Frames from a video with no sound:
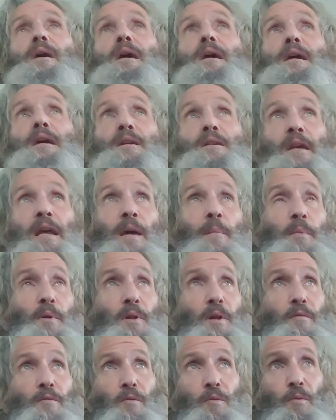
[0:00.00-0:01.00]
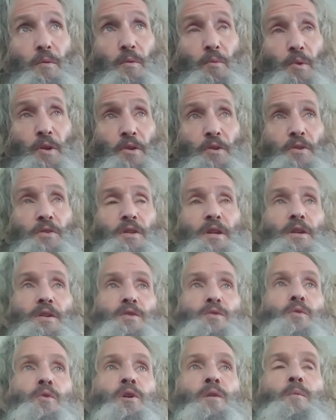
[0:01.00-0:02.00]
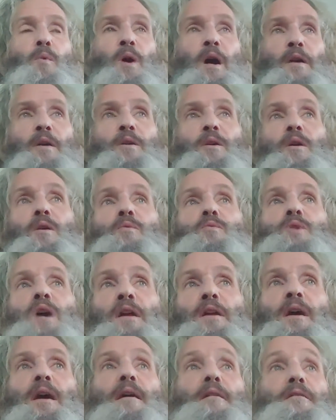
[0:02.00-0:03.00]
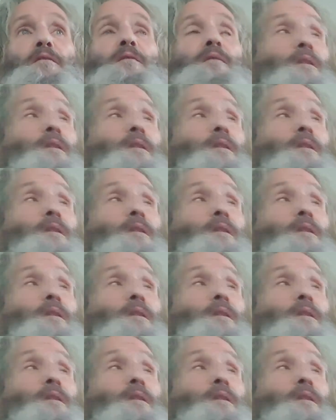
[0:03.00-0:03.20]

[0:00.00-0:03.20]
Example of reducing stormwater runoff.